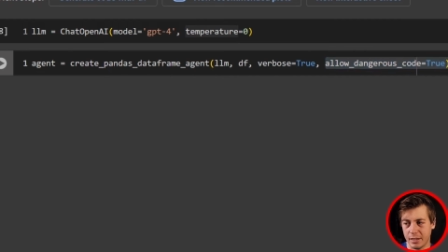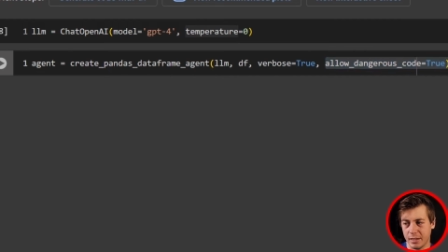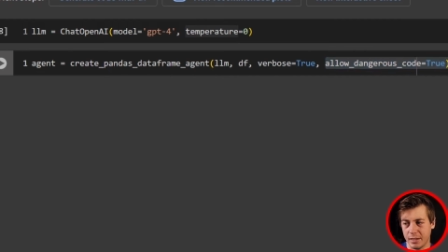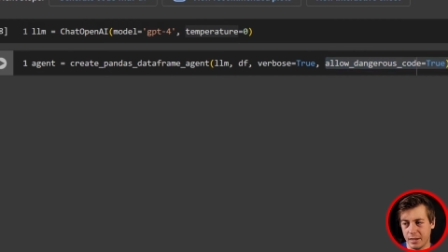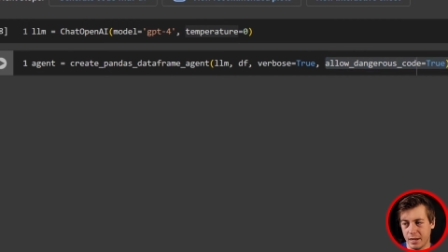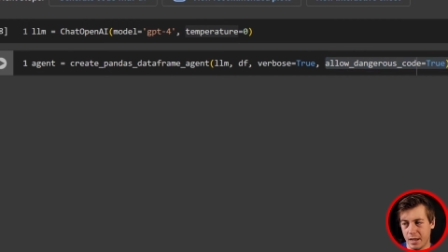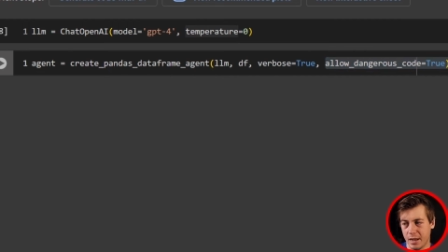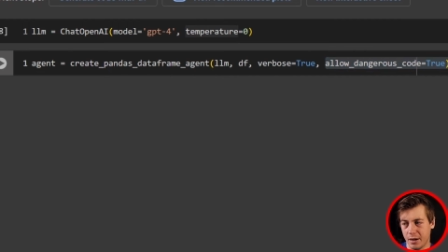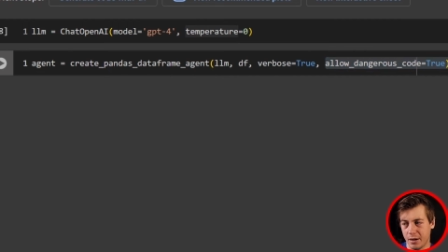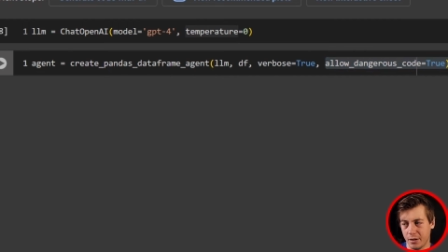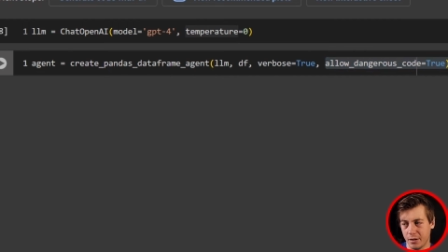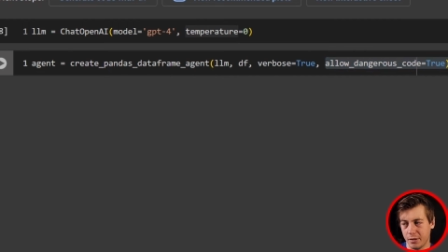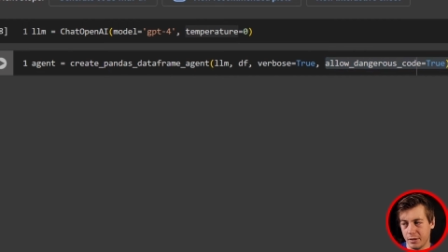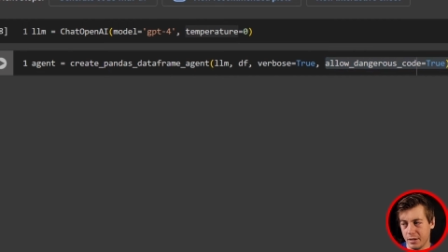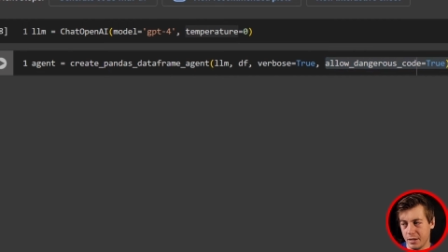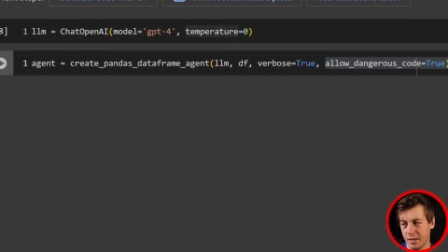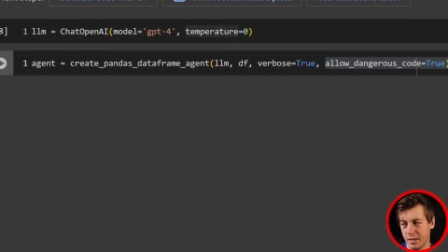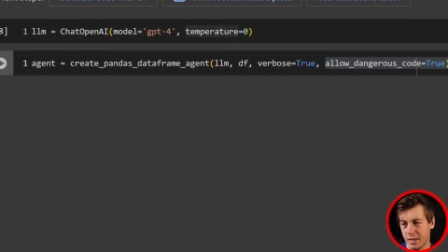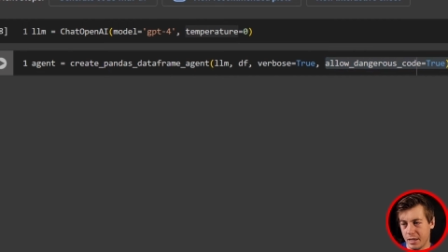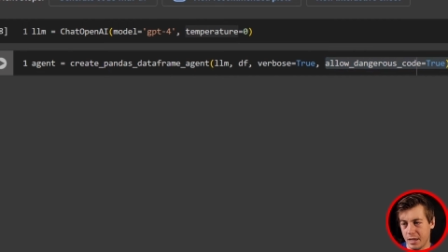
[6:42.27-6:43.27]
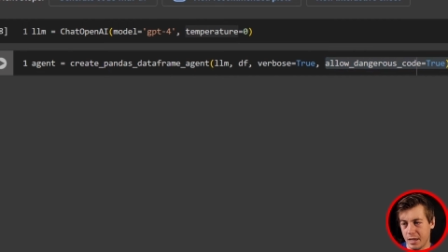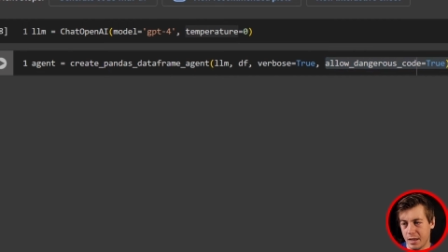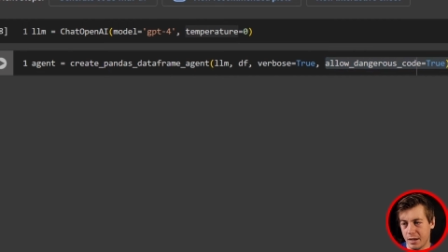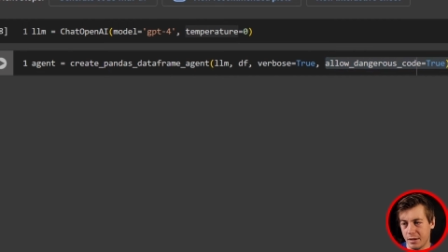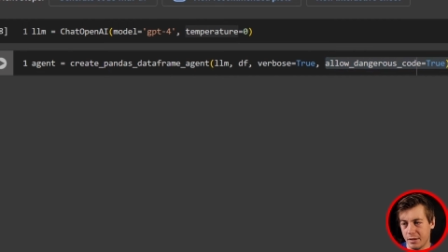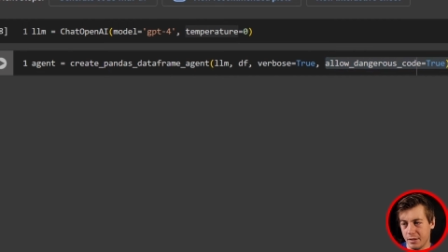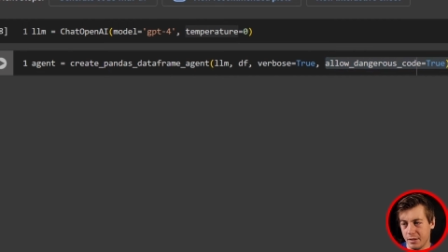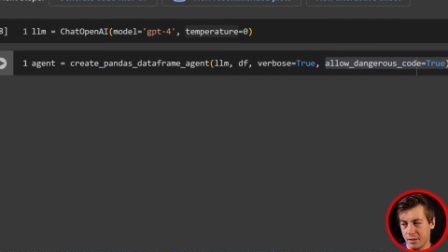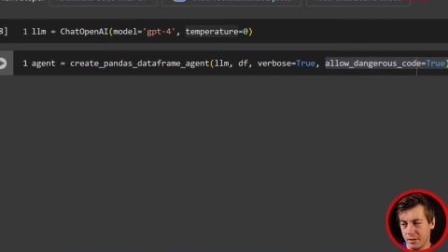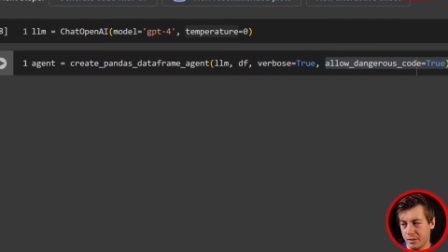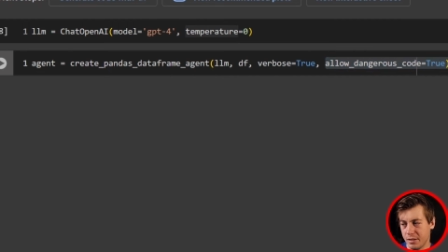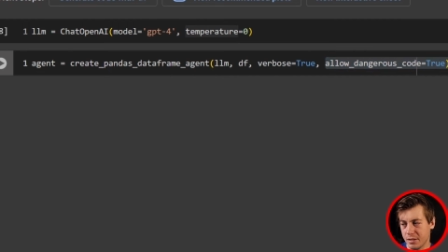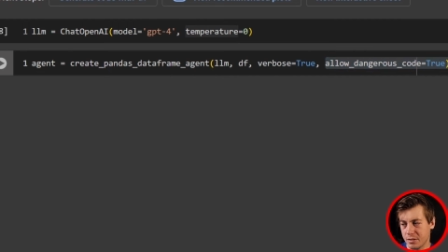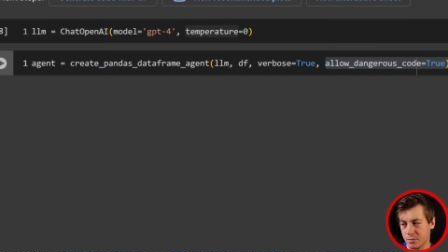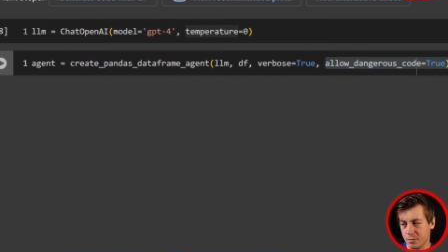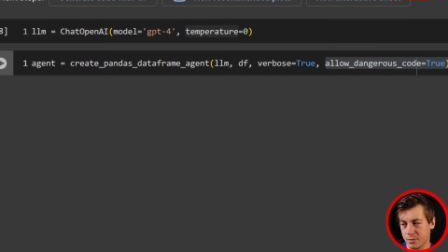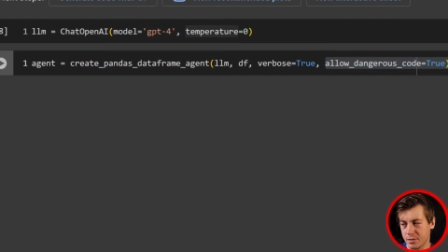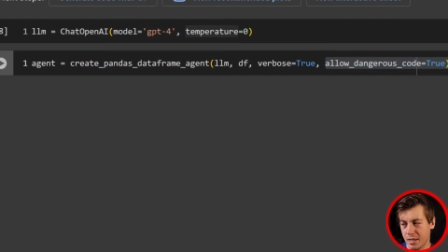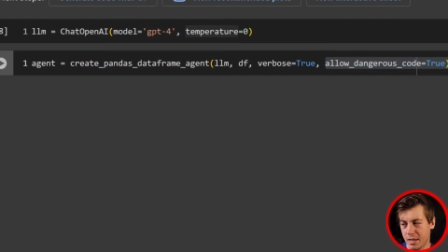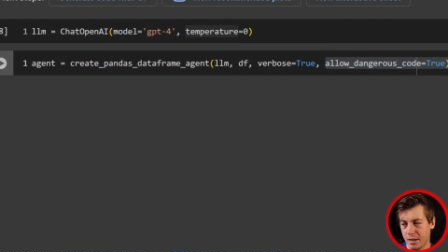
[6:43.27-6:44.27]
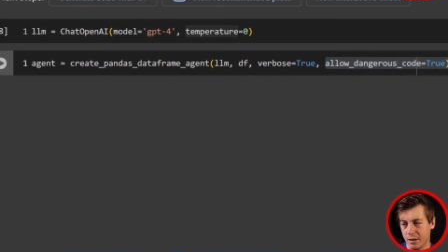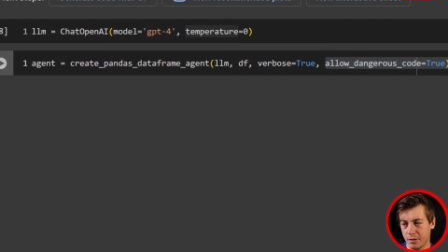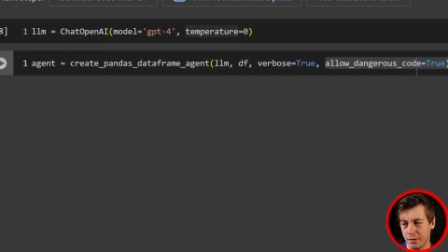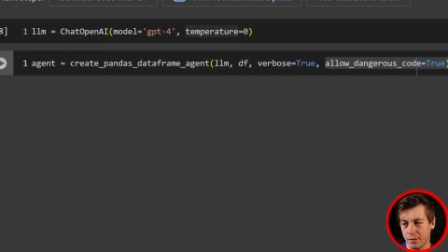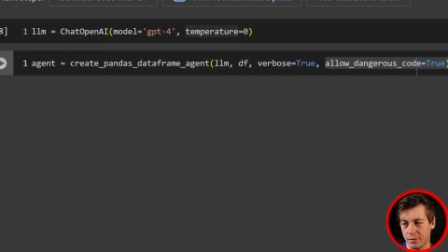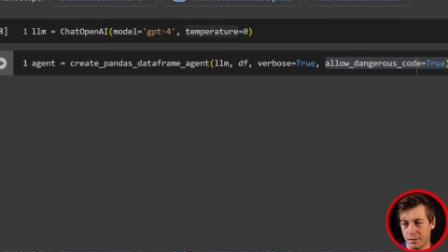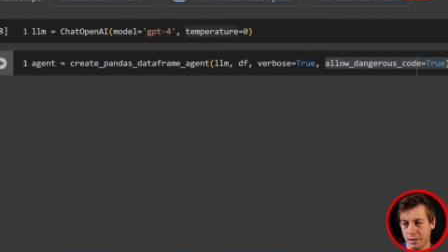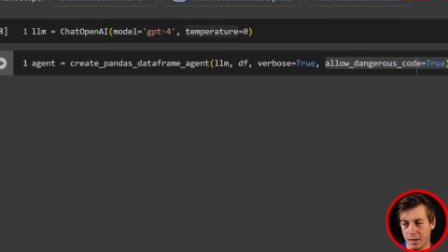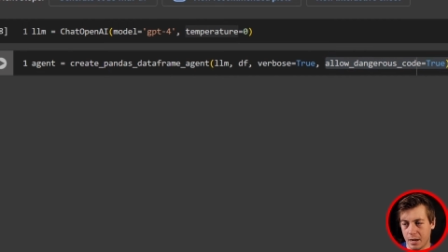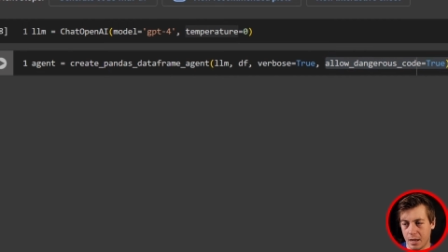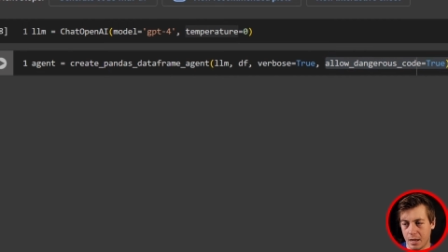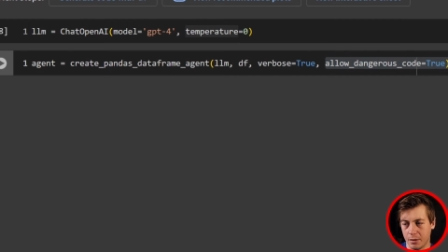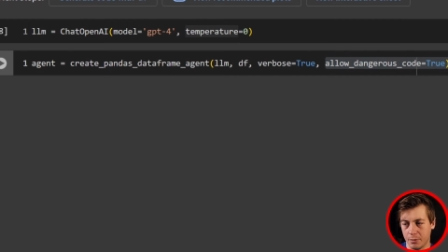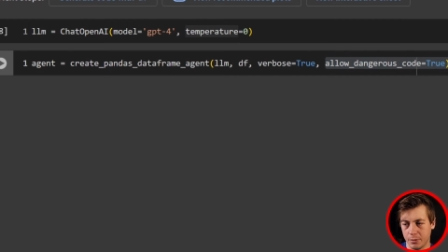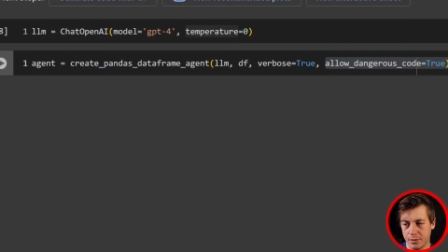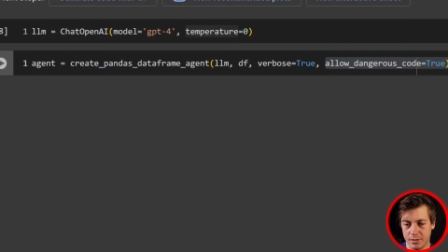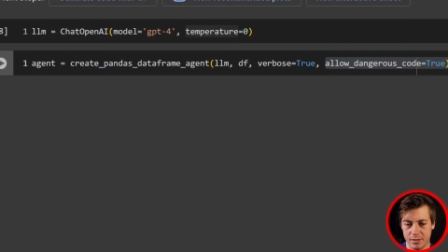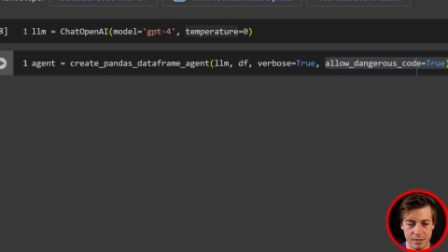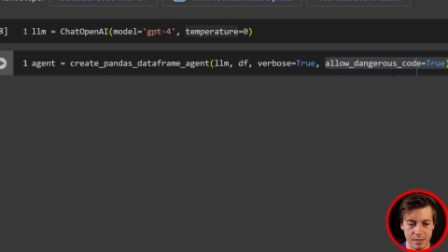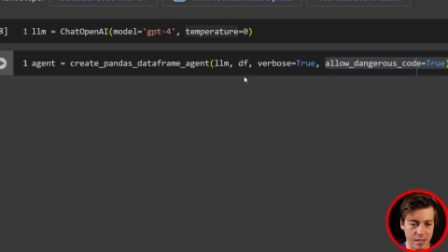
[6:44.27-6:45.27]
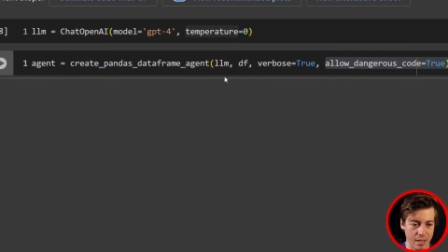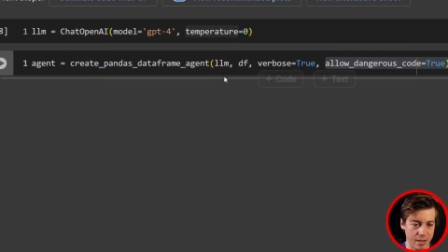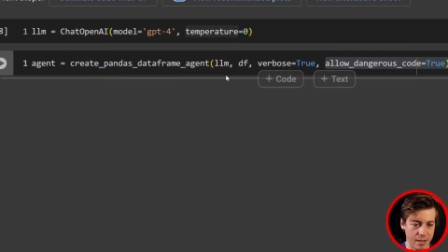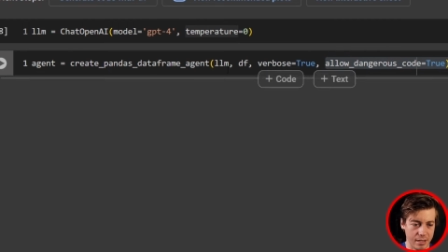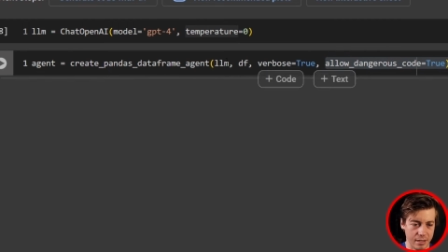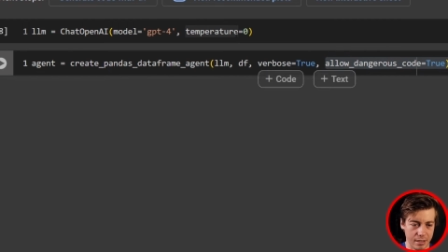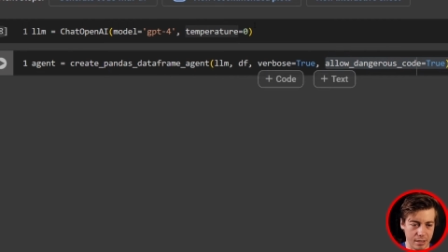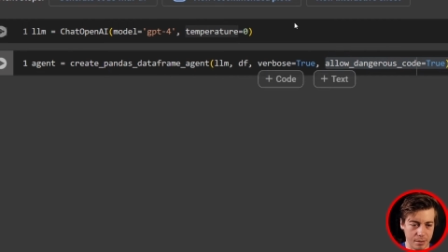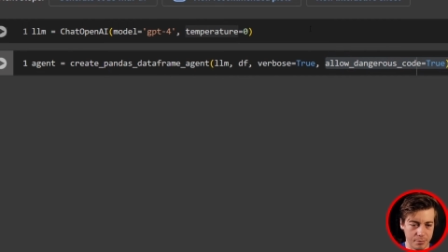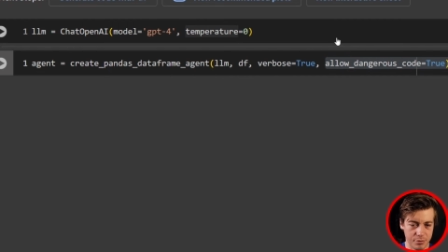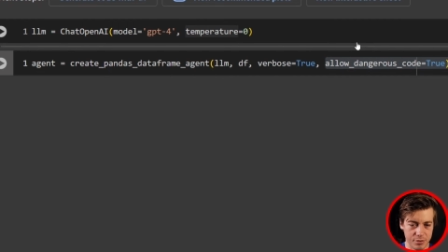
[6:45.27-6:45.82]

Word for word: you're going to get an error. And this was the error that I was getting.